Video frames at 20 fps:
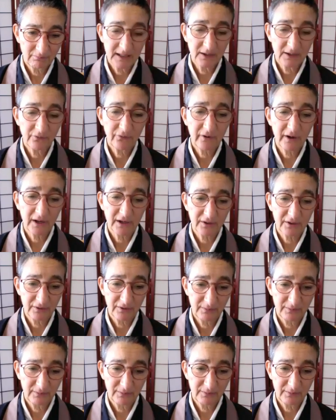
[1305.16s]
to what's
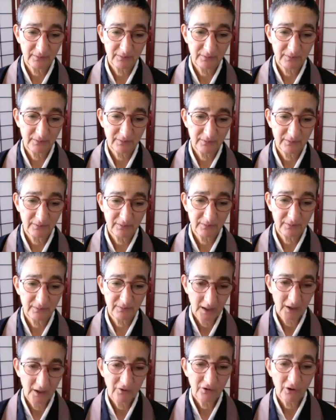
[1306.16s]
right in front,
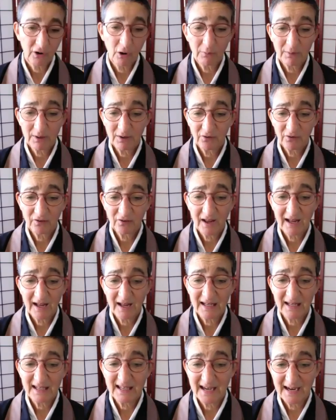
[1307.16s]
to
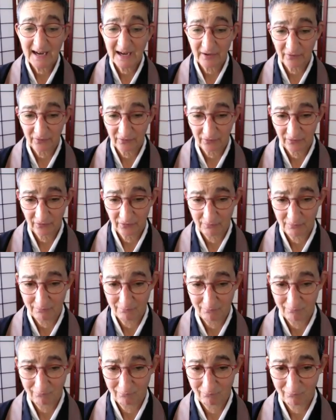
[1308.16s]
always saying
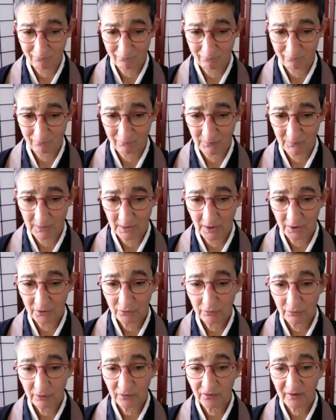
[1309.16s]
yes,
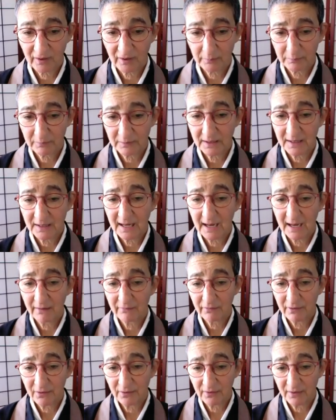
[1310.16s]
to accepting
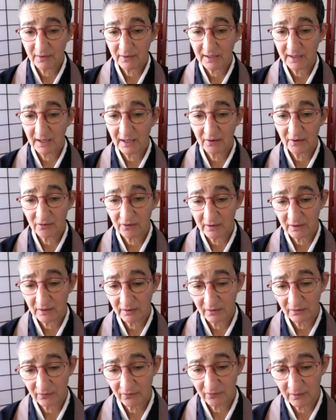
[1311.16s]
everything as it
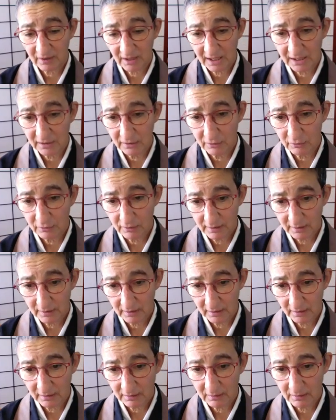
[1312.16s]
is and
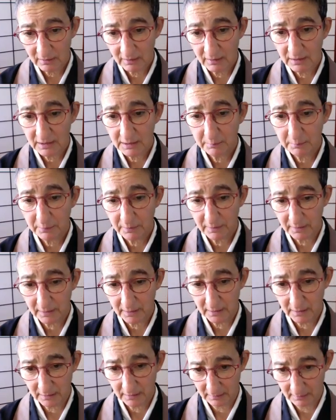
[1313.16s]
looking deeply,